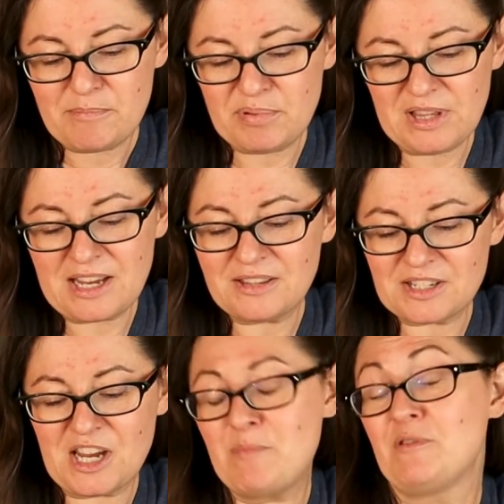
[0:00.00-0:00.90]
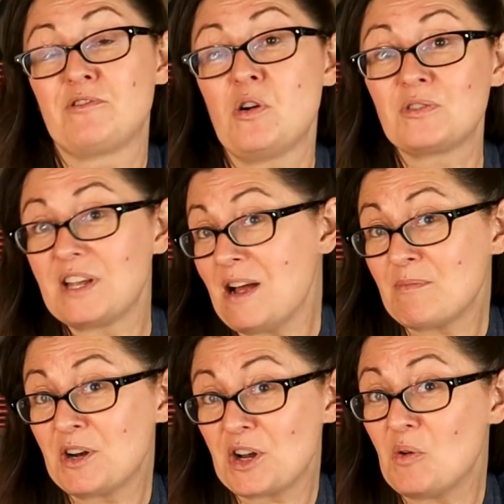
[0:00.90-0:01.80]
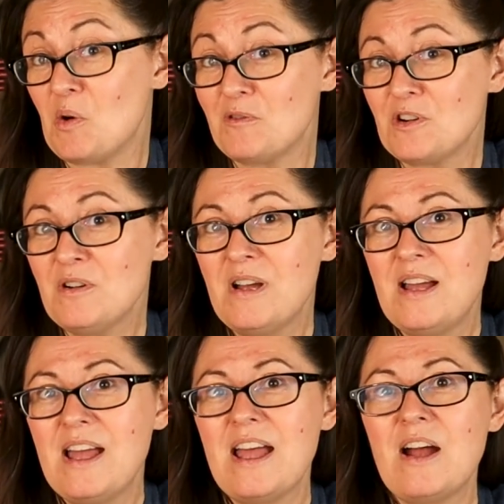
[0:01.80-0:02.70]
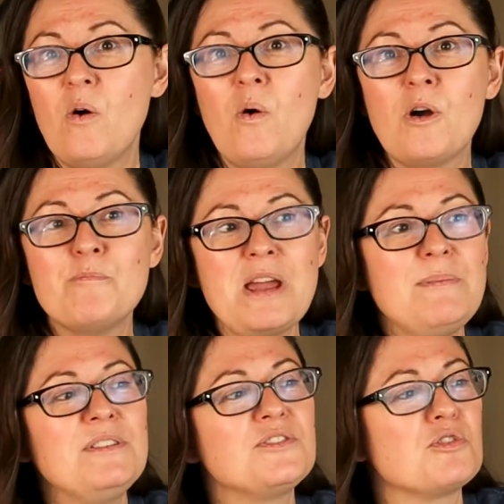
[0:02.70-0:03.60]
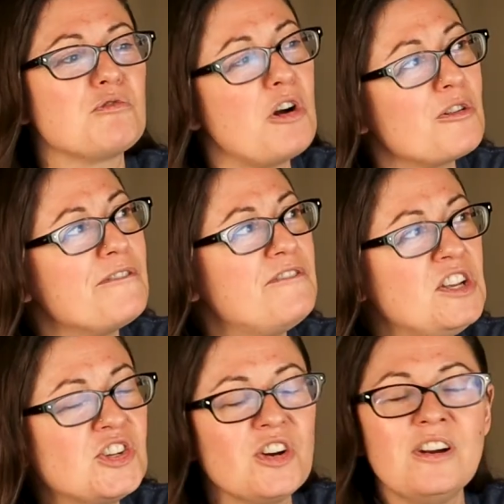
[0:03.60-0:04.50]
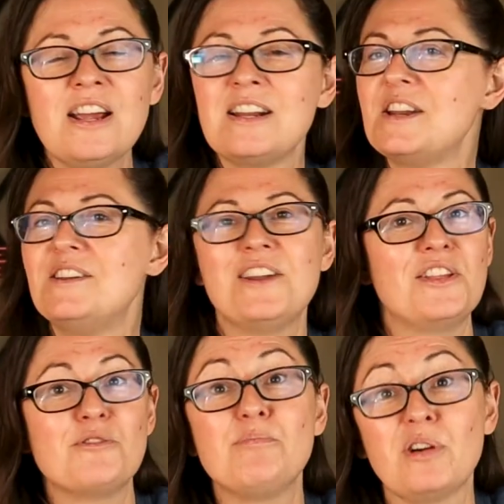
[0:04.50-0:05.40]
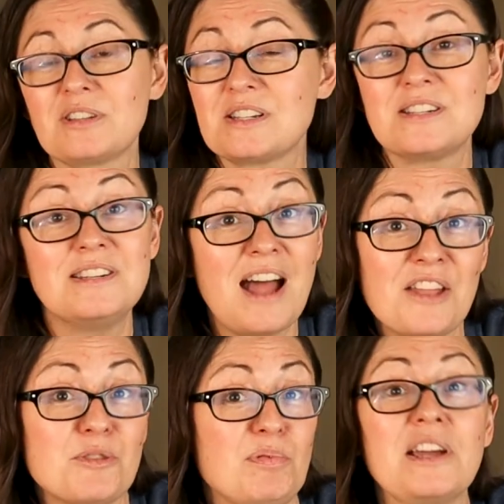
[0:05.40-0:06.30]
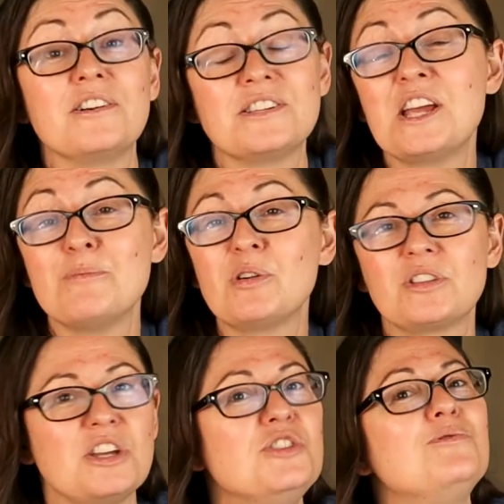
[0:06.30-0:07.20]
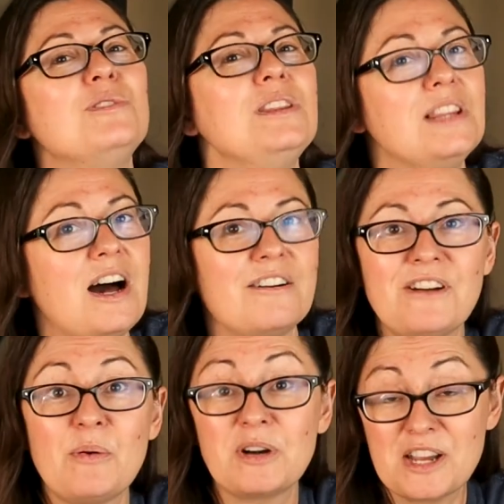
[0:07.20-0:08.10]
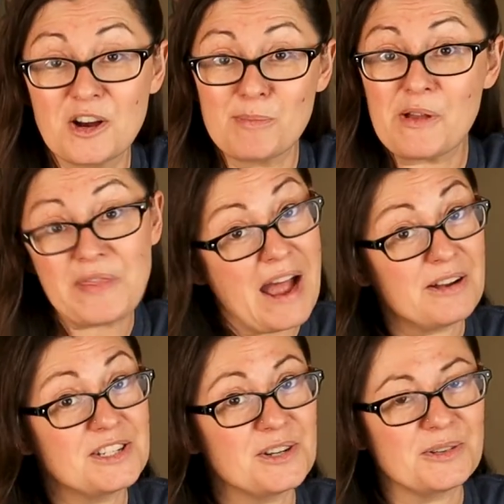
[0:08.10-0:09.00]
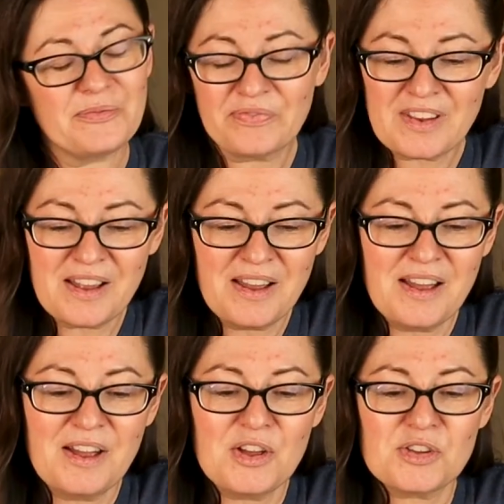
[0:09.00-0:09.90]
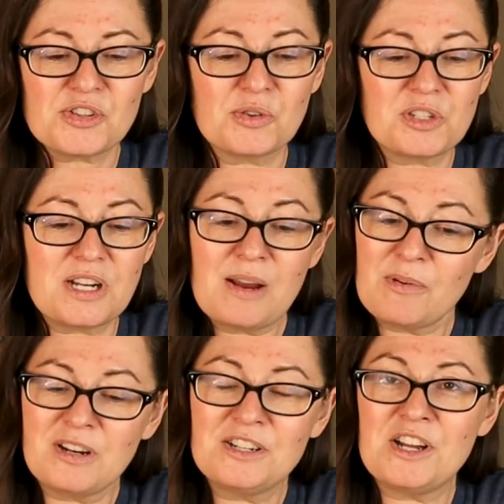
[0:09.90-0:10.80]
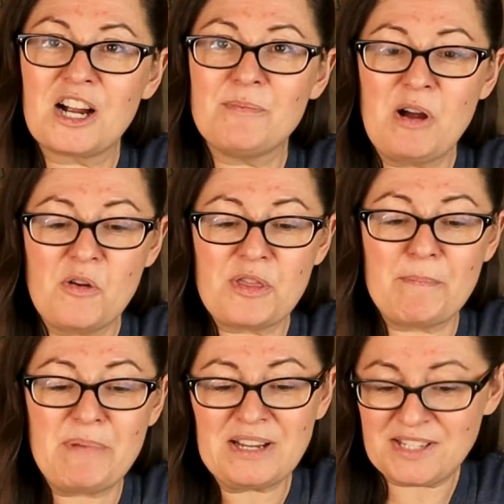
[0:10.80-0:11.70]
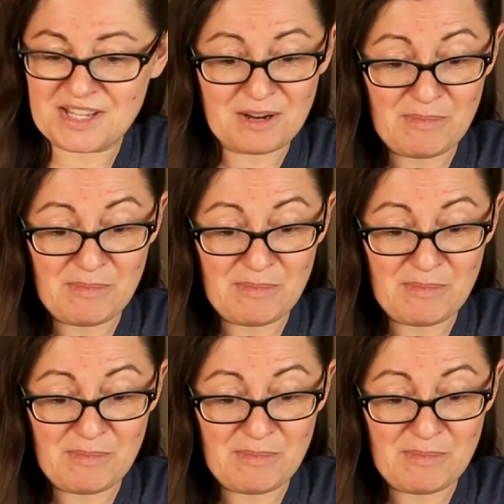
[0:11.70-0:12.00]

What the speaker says: played the type of rogue that I'm going to go over. Or maybe there's a rogue feature in another book that's not the Player's Handbook that you love. I want to hear about that too. So today we're going to talk about the best thing